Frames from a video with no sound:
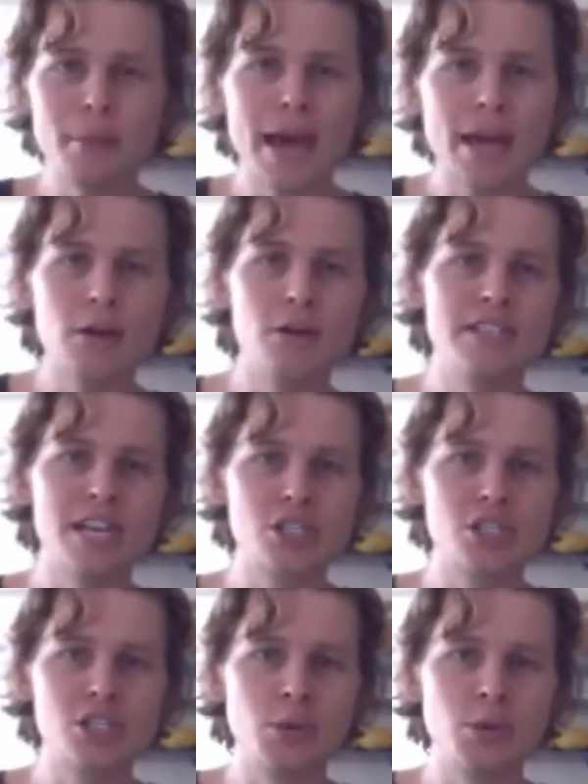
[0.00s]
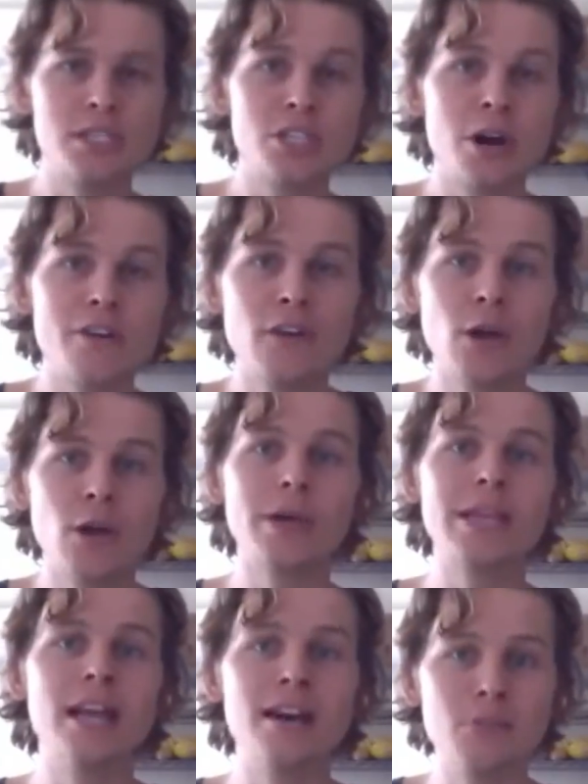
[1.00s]
heterosexual. We start falling
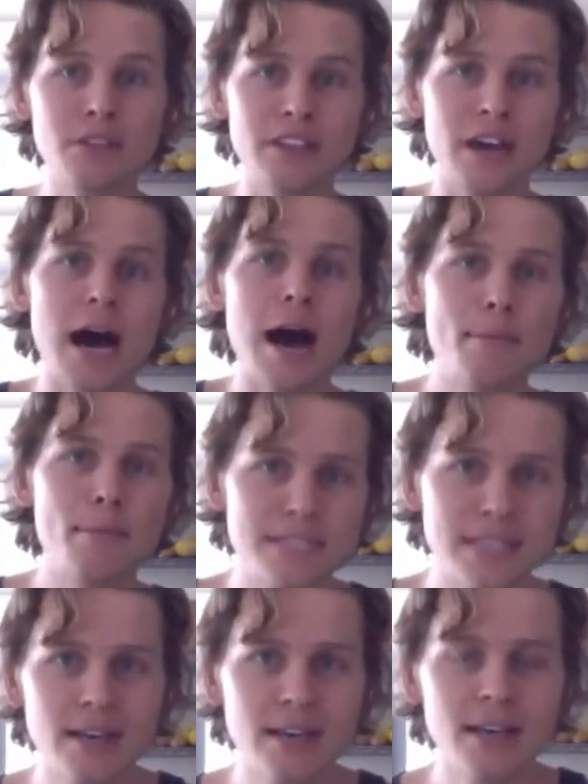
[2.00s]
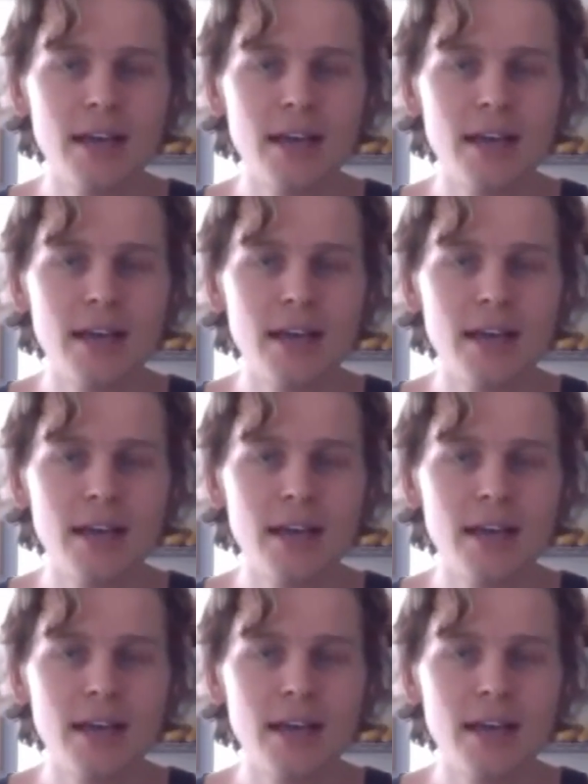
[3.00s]
in love with the opposite.